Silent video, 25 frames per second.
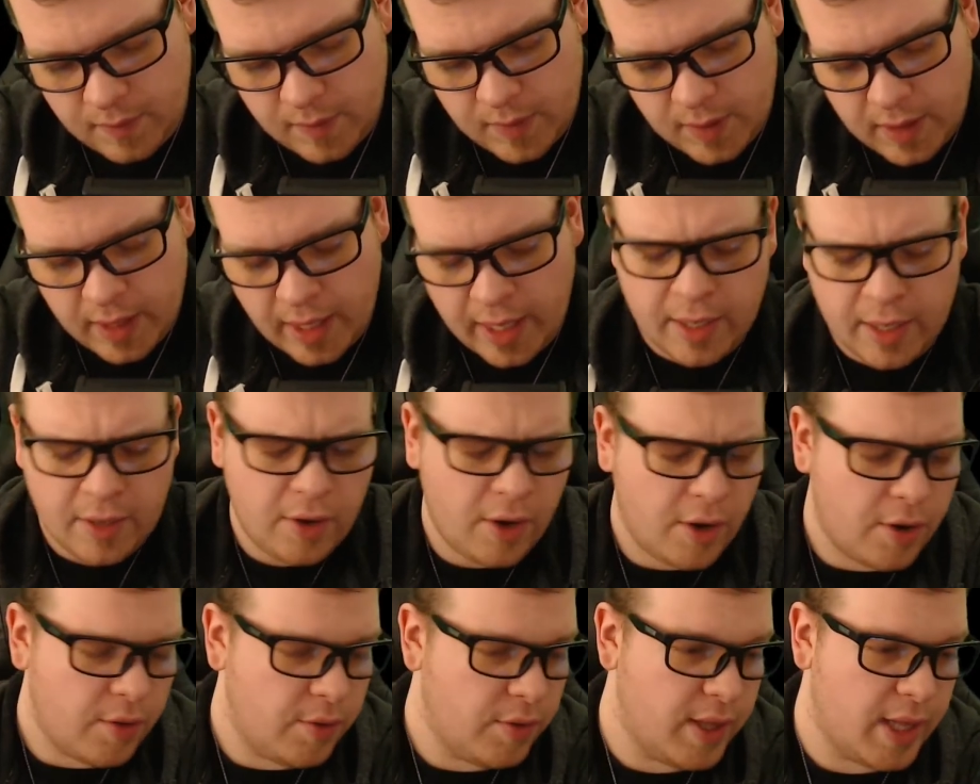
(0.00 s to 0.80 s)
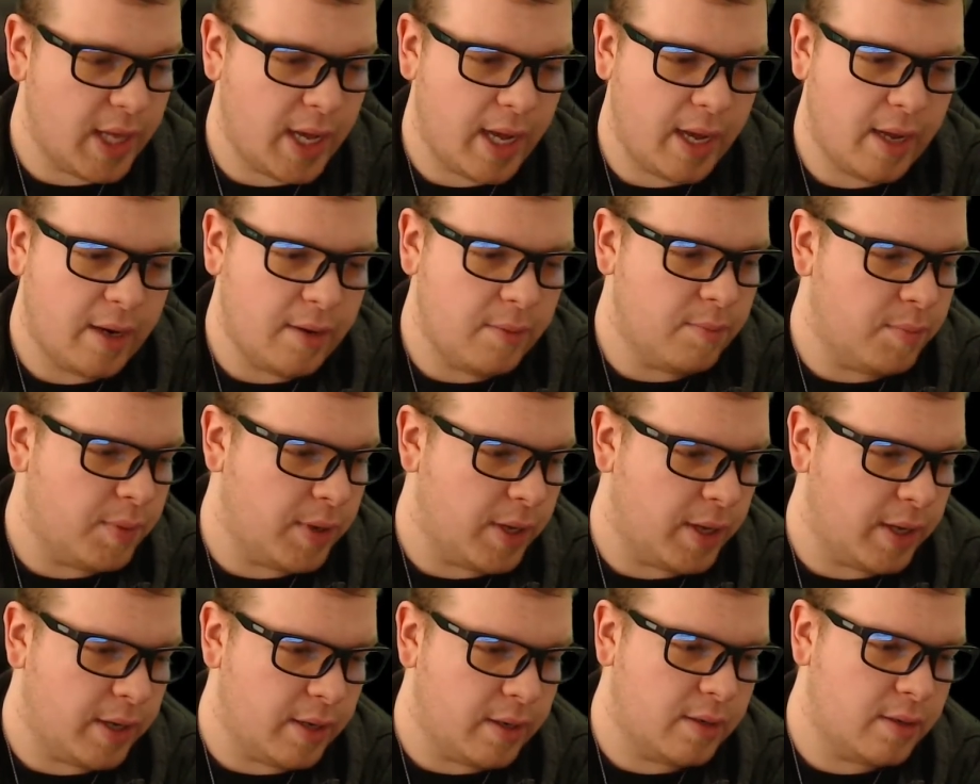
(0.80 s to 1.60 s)
not only that,
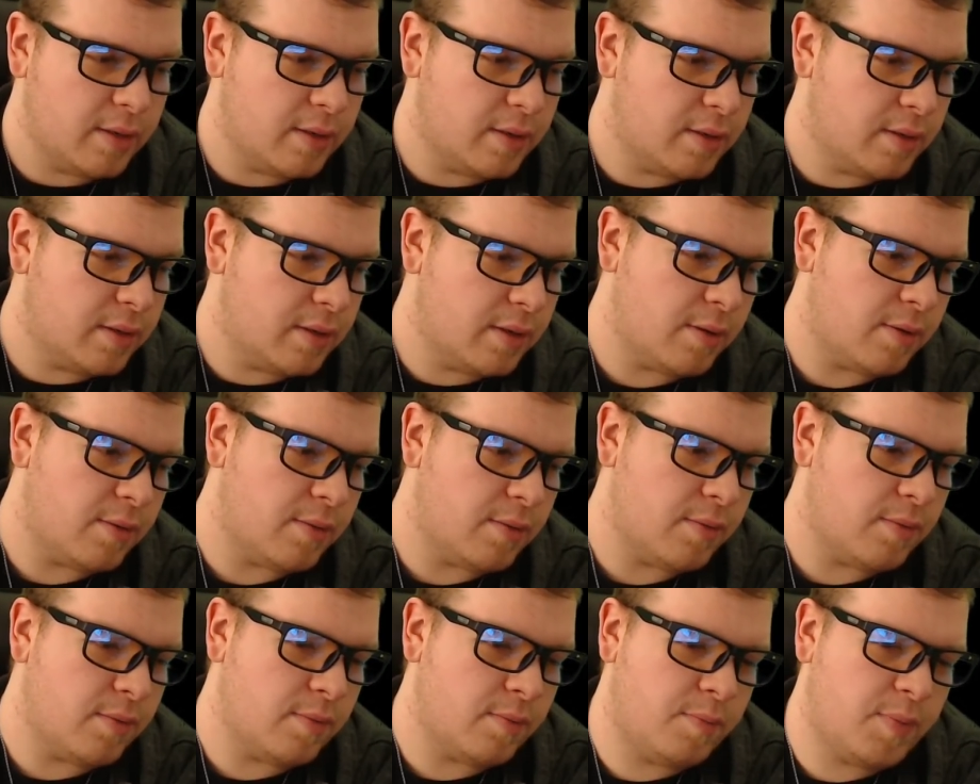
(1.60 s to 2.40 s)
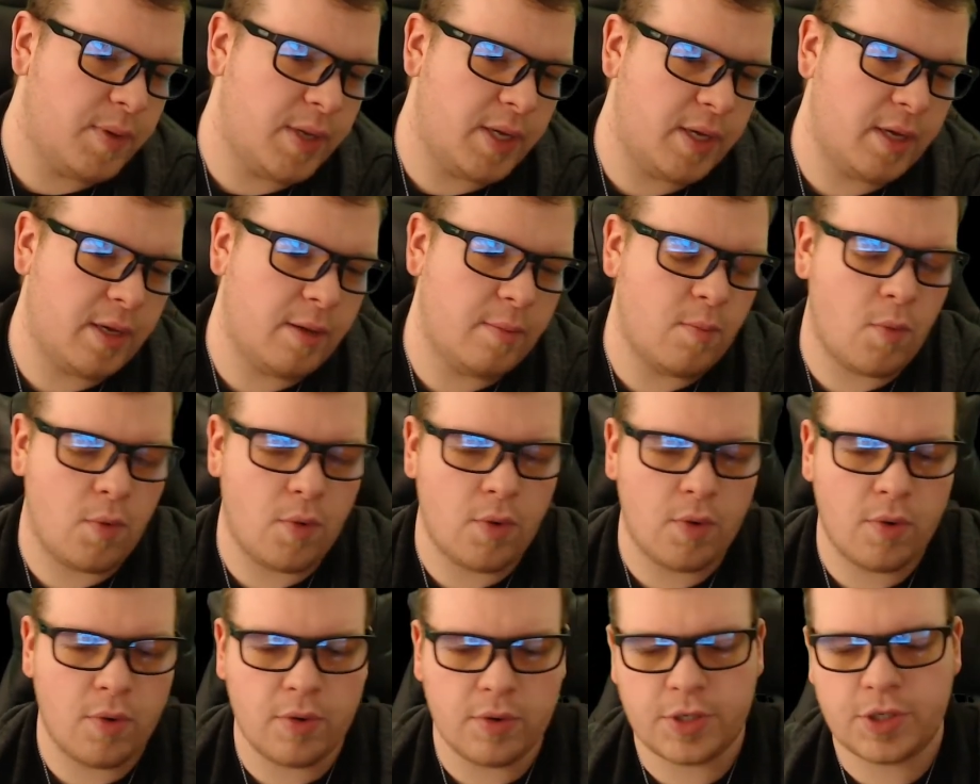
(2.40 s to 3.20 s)
but being
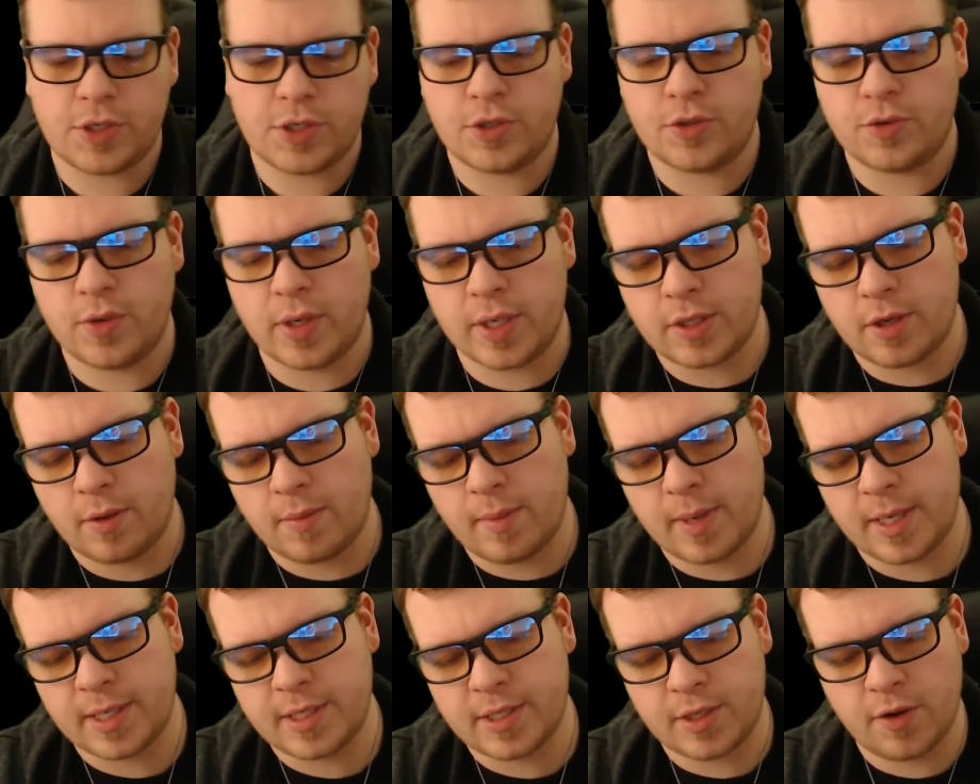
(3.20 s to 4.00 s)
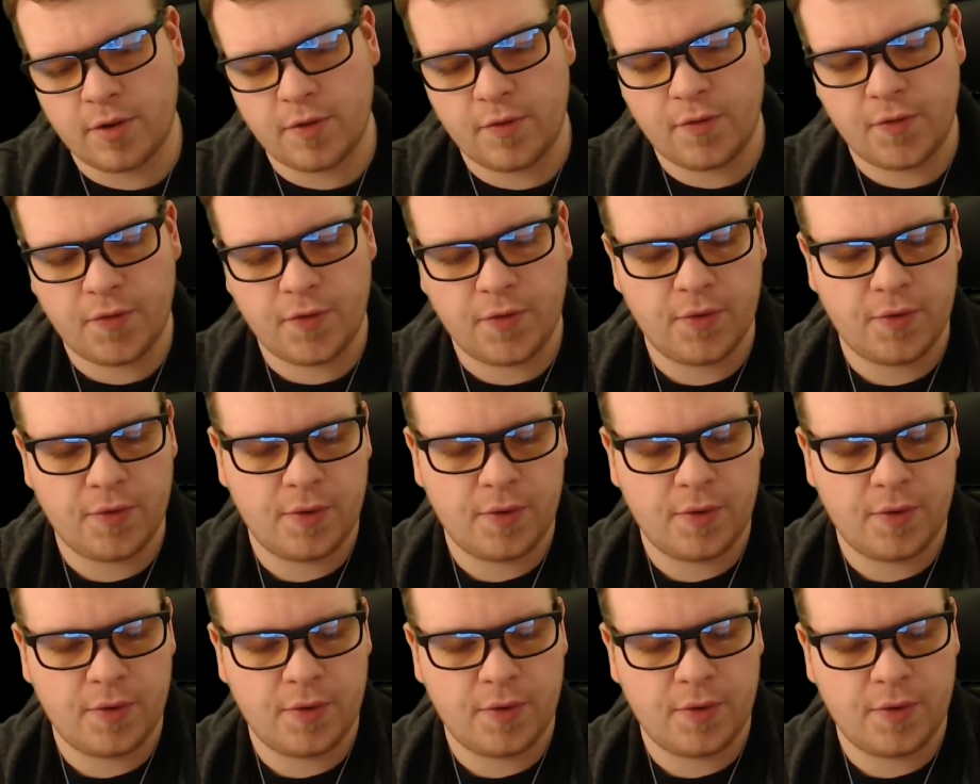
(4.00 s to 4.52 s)
more strict on myself